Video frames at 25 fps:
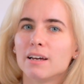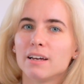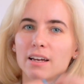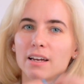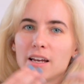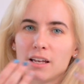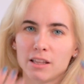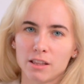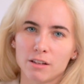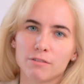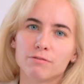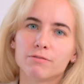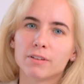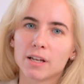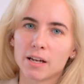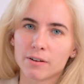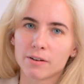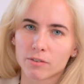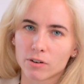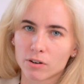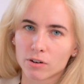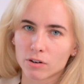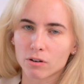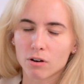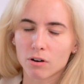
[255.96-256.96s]
in the
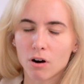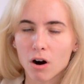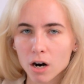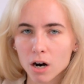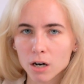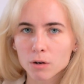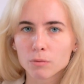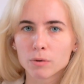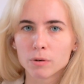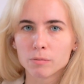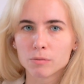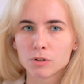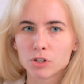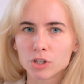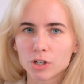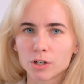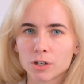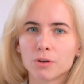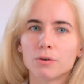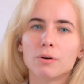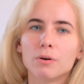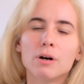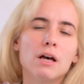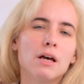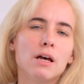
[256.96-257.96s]
flavored heartworm
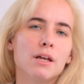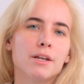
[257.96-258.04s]
chew,